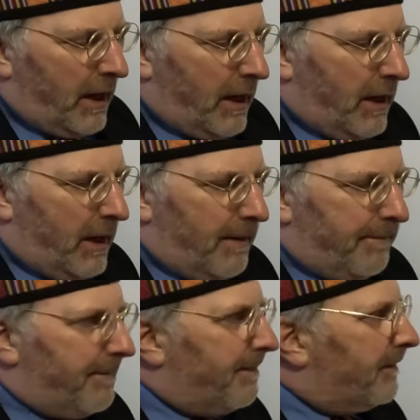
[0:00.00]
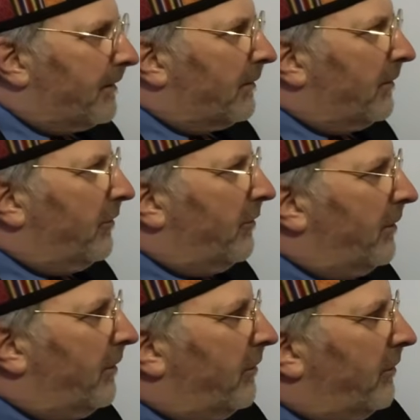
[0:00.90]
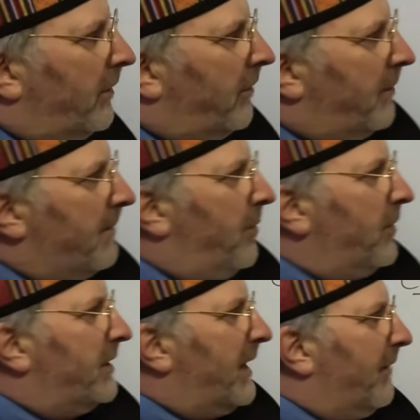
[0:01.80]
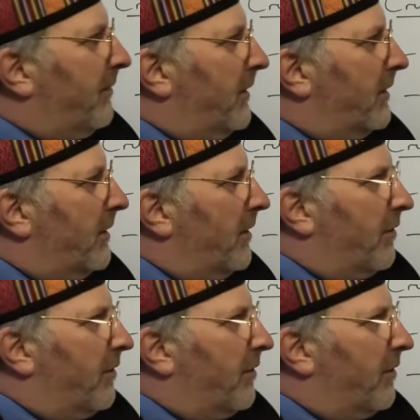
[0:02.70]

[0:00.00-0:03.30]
It's been pointed out that